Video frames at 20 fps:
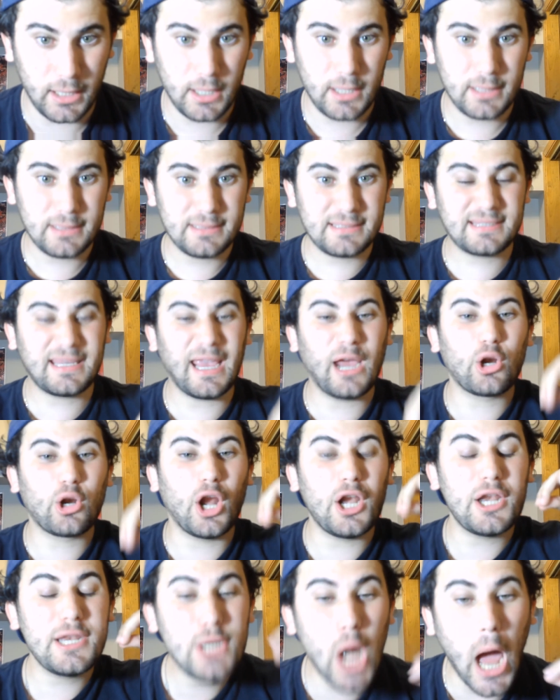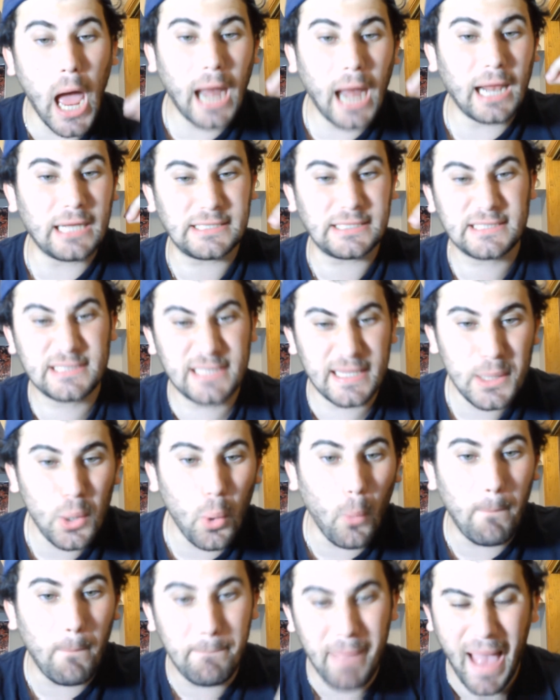Scared of not a
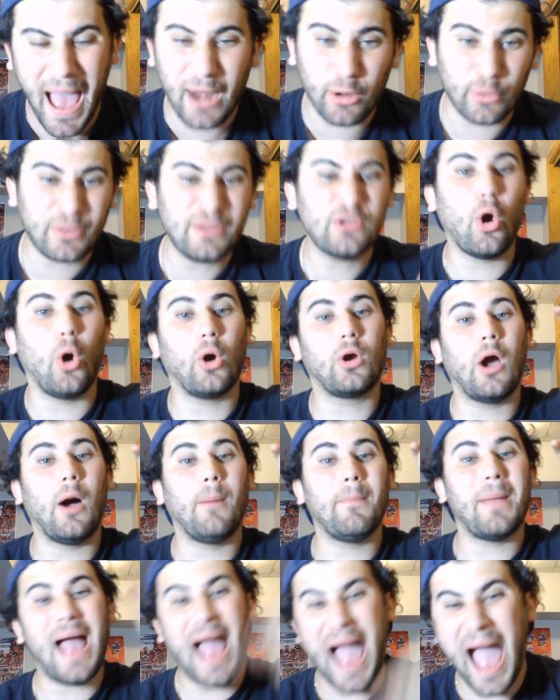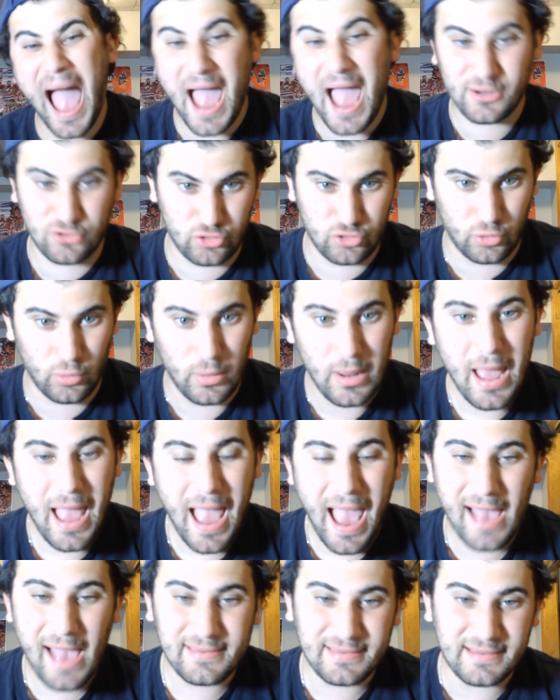single batter. He gonna come at you,
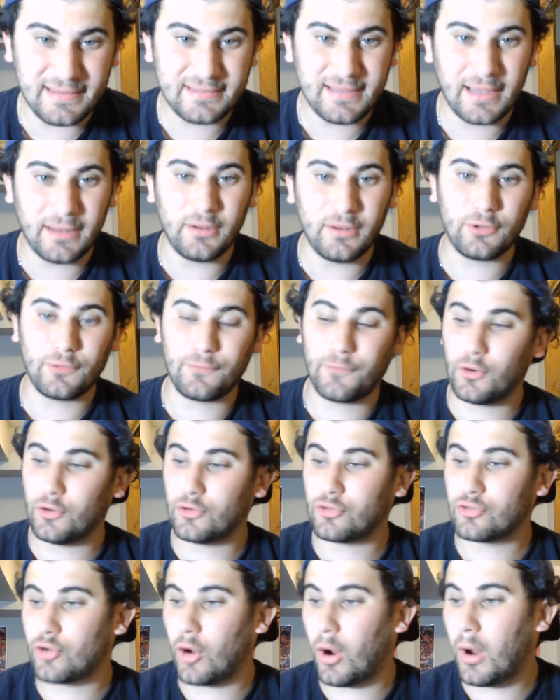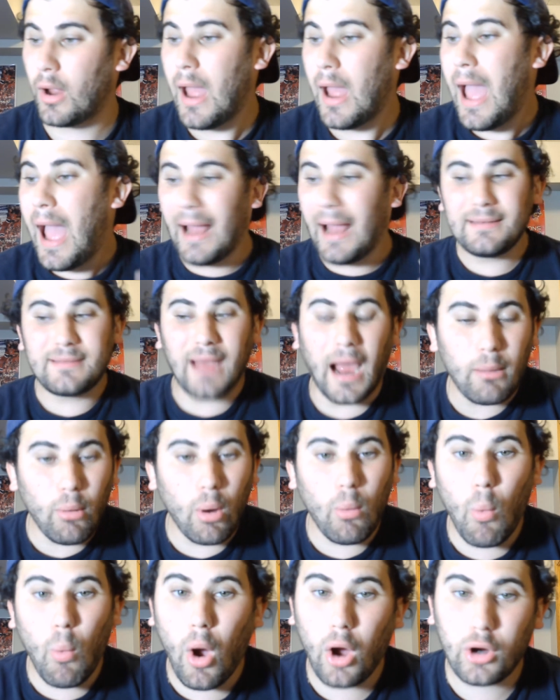as he said in his first start. And
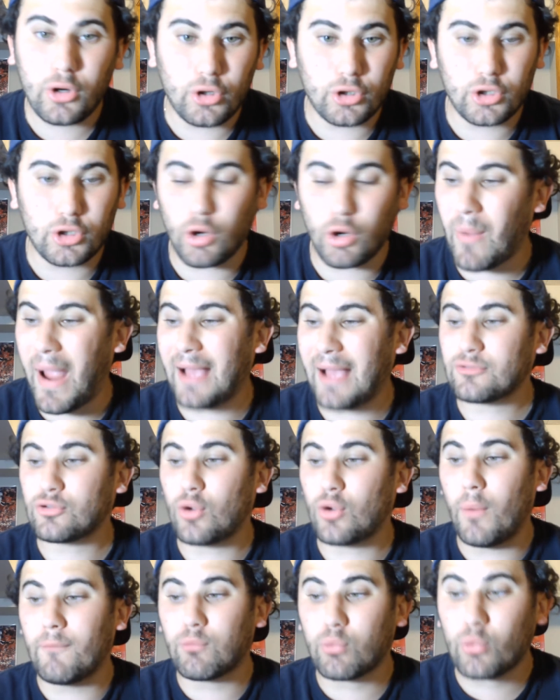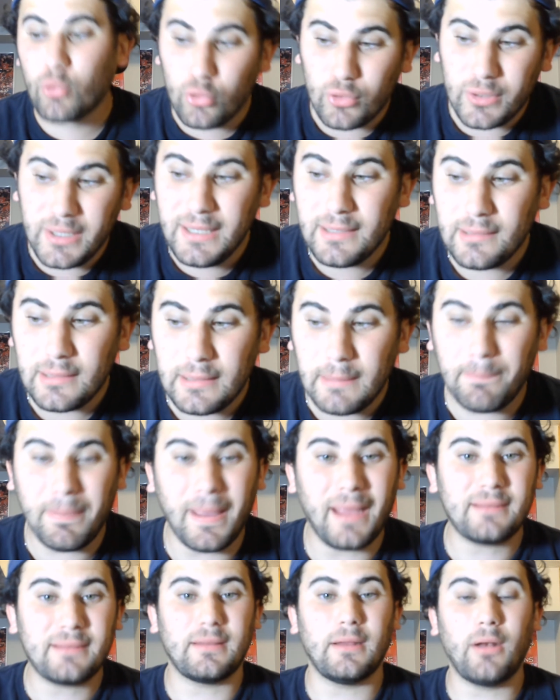Taijuan Walker and Carrasco have really
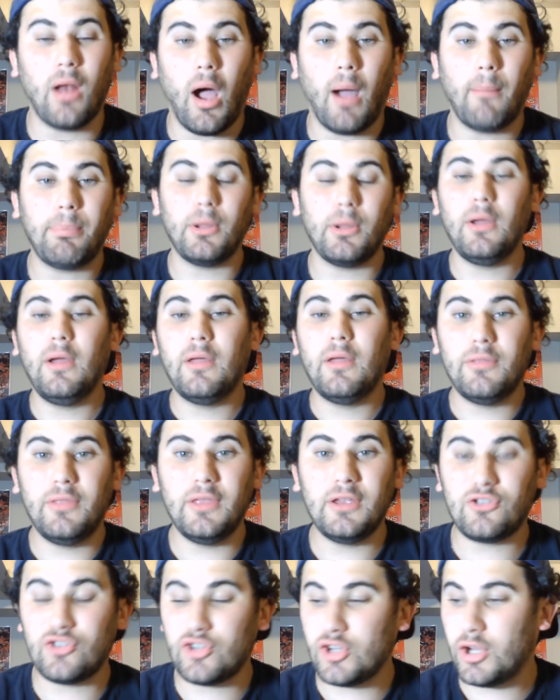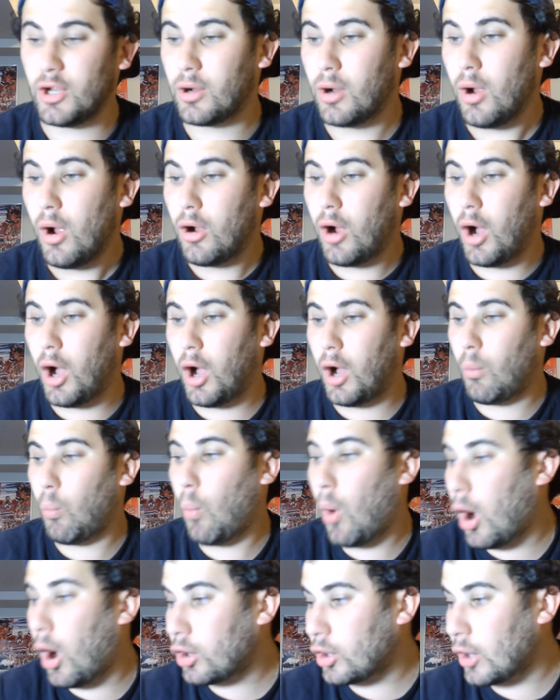picked it up this year.
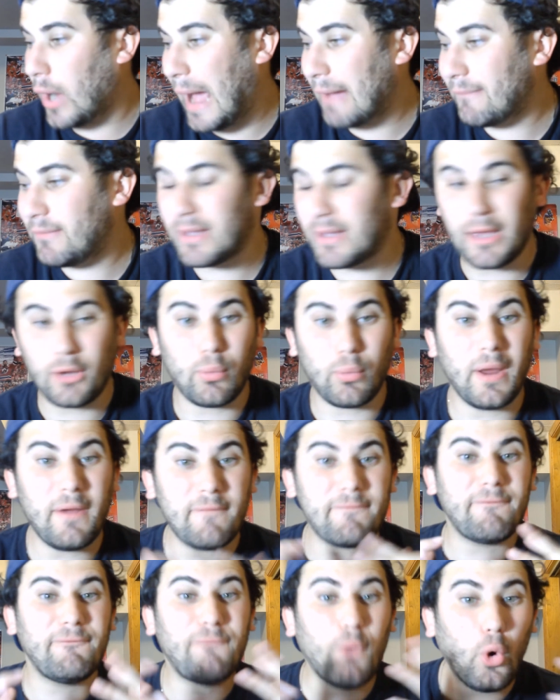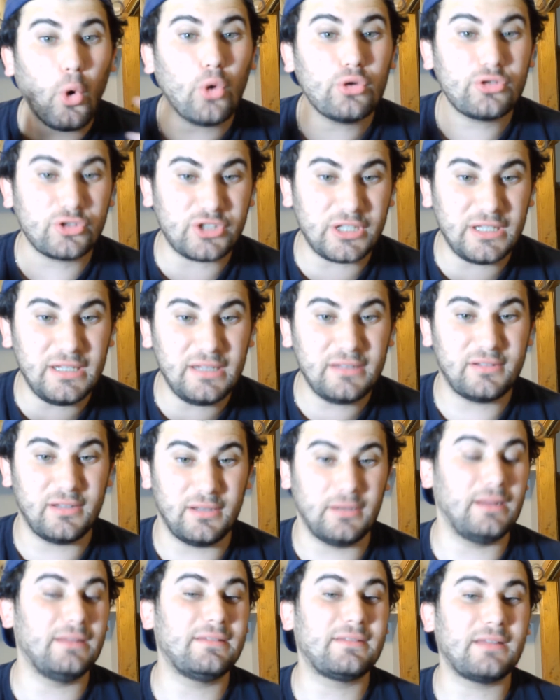Walker having a great full
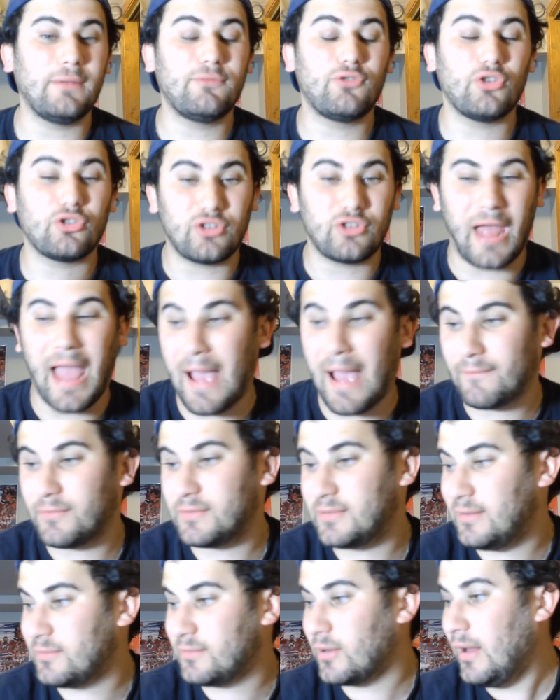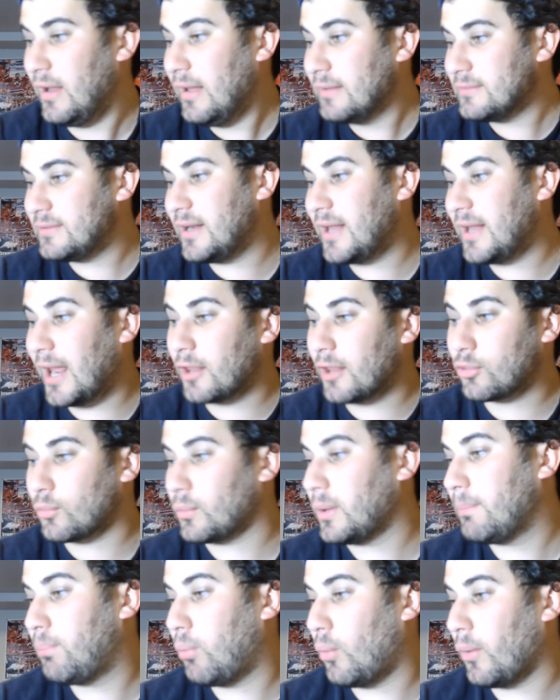season instead of just a half season, sitting at a
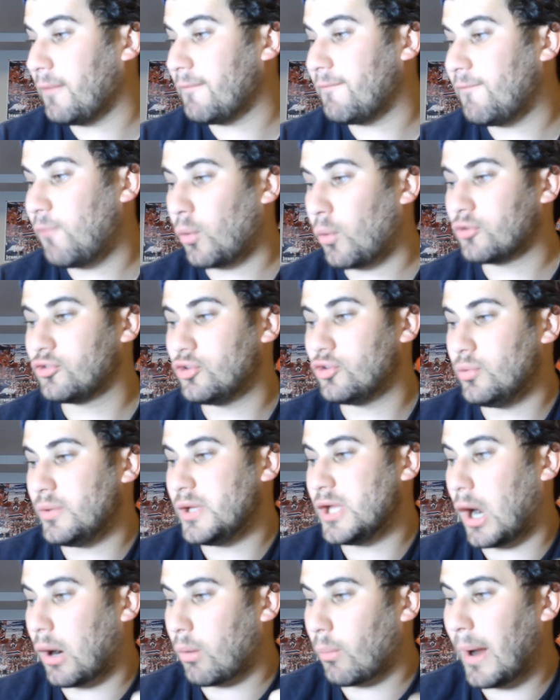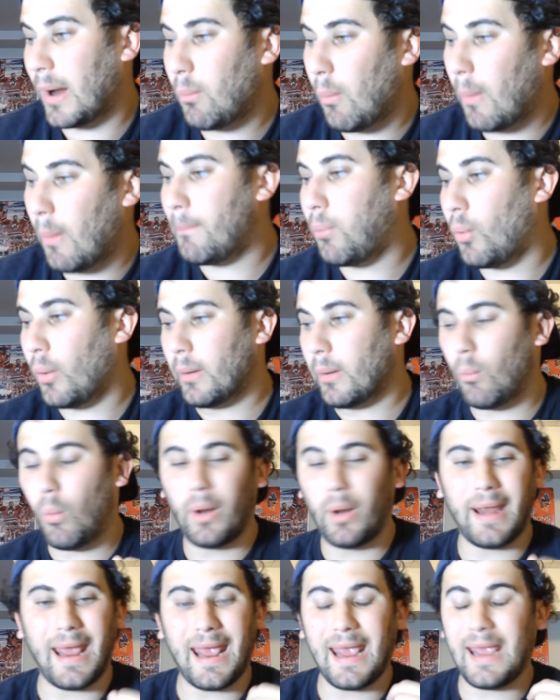3.42 ERA,
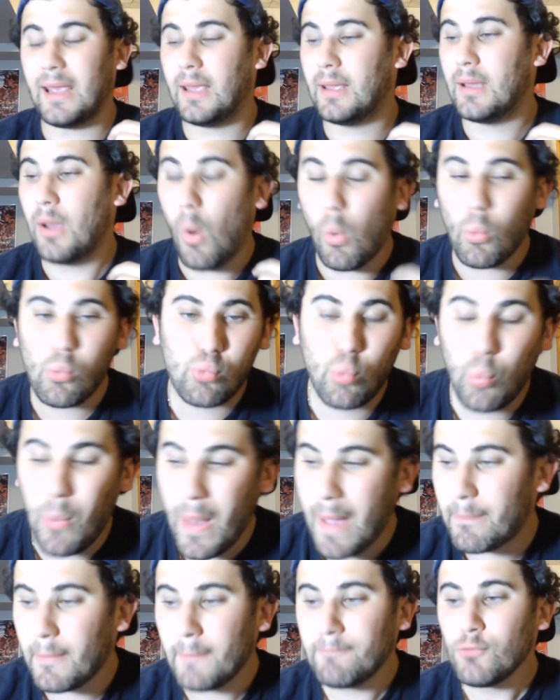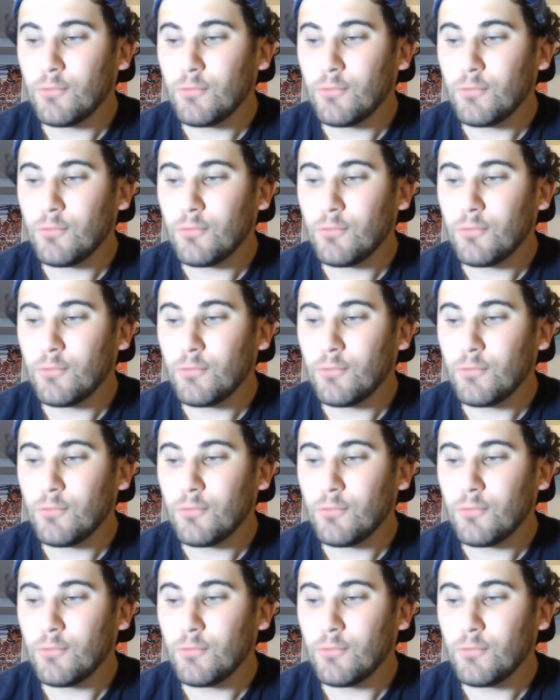1.18 WHIP.